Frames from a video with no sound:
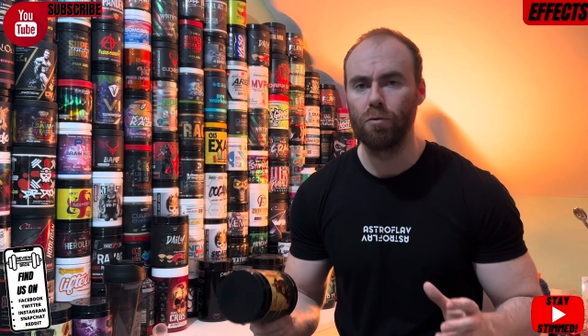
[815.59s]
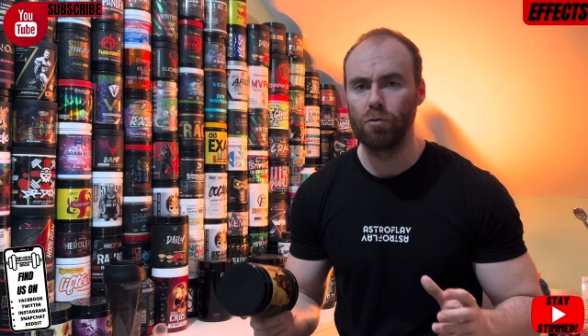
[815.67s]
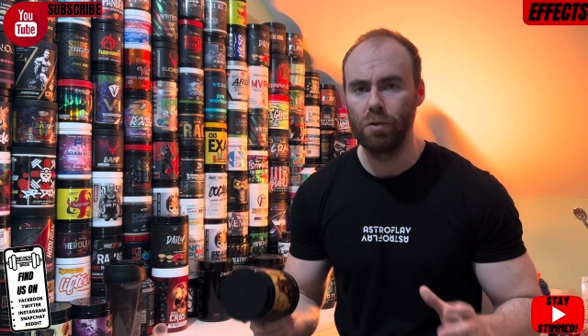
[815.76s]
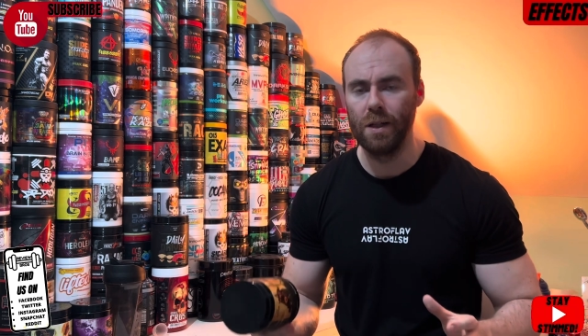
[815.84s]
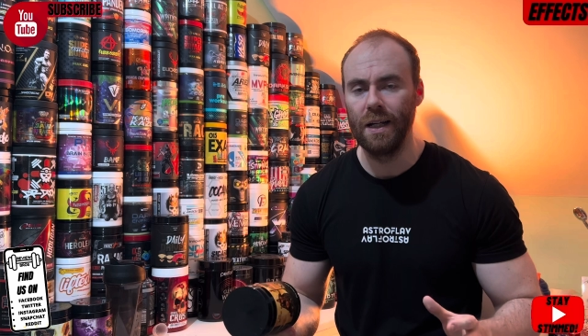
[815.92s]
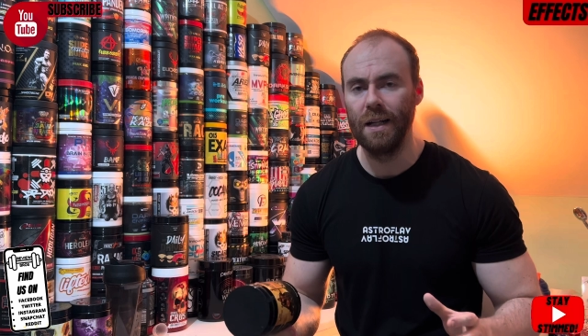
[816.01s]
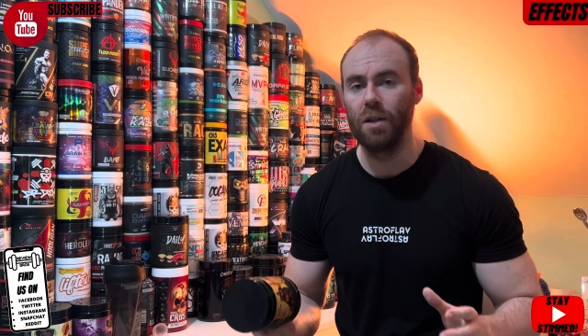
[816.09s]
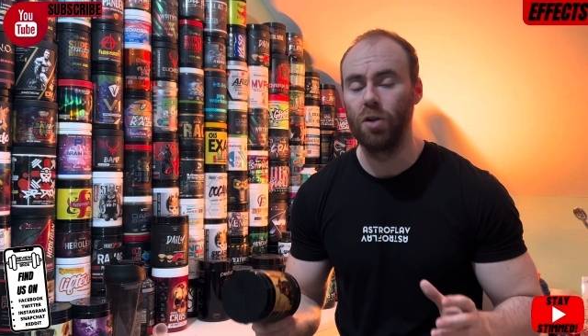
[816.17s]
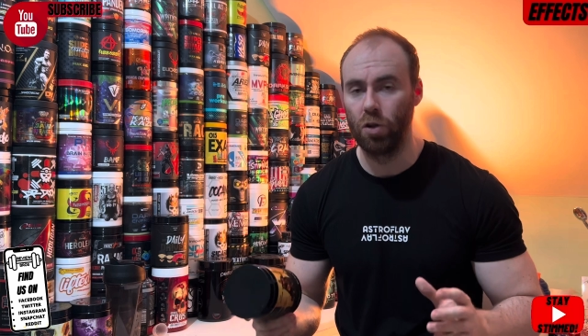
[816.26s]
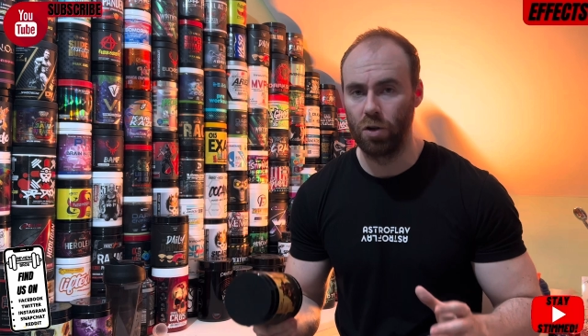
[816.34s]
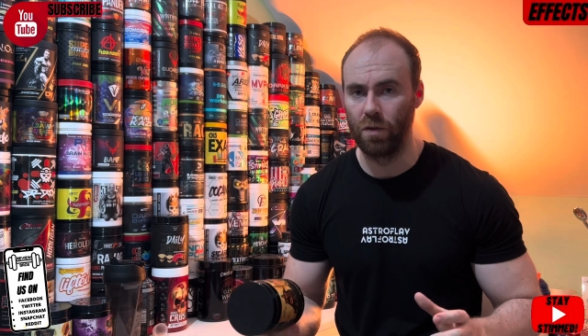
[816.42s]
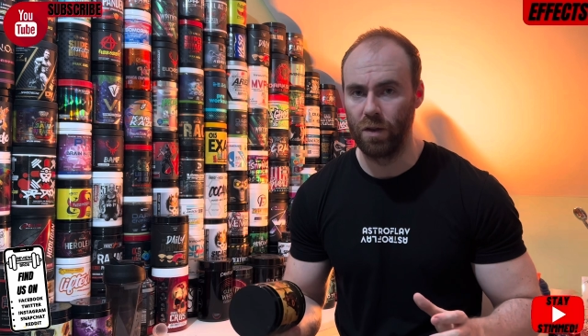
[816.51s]
really
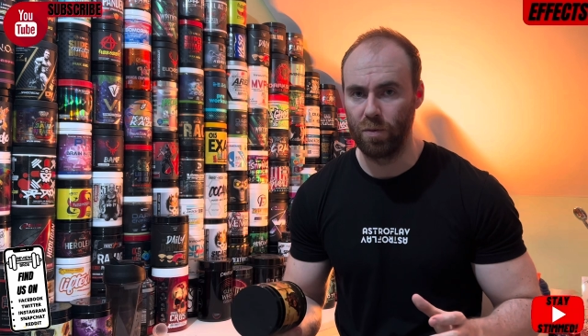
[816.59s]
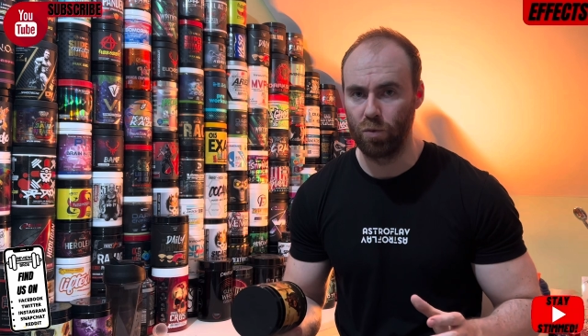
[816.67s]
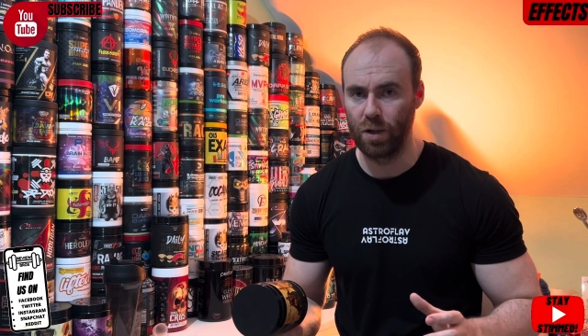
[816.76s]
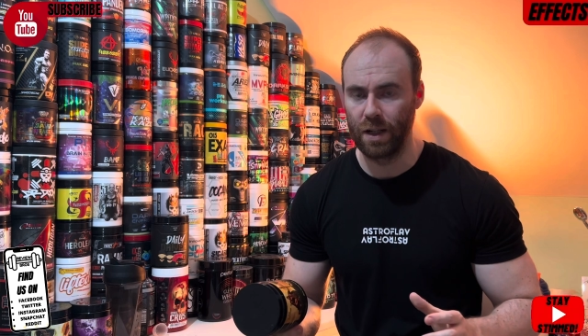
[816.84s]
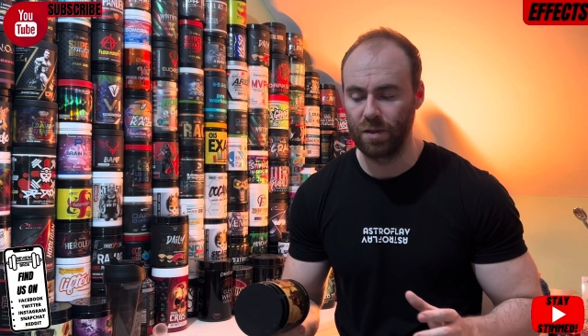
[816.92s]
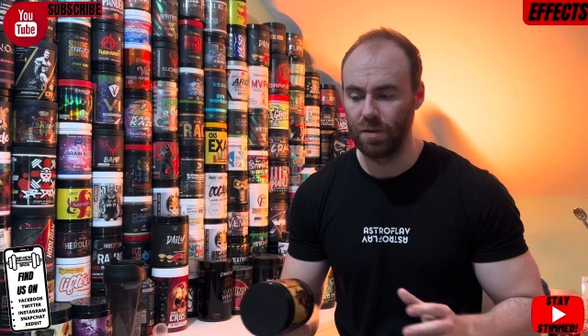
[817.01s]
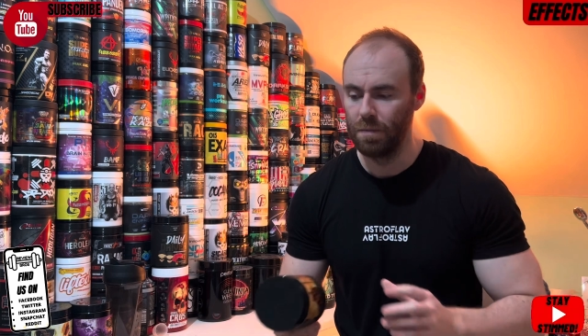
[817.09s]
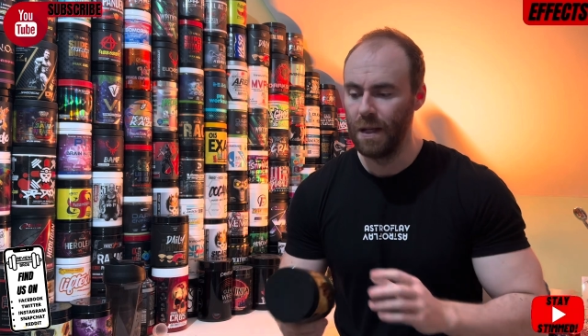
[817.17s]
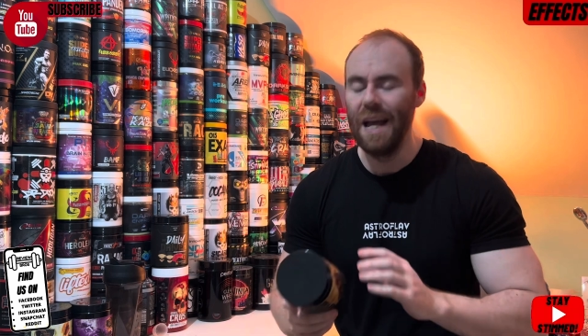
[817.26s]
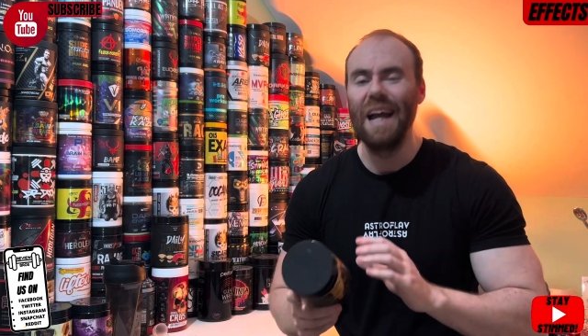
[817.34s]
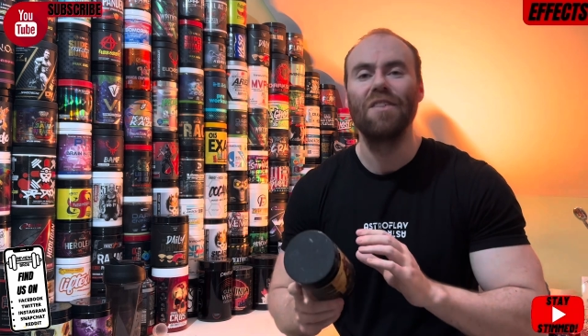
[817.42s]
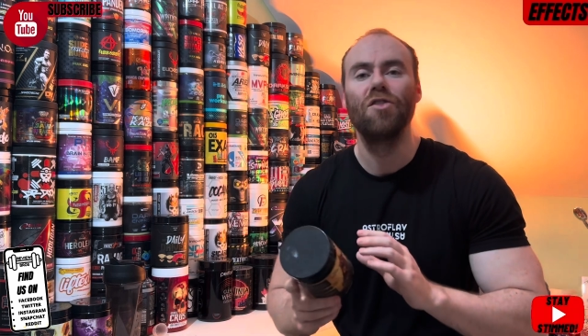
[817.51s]
good on this product. It's